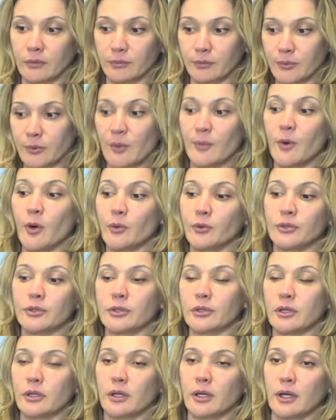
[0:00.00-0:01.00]

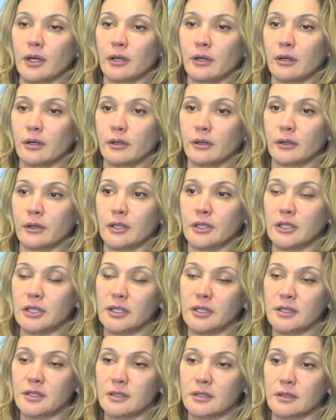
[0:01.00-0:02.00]
promote
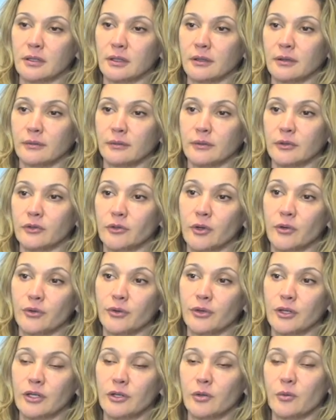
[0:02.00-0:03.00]
yeast growth in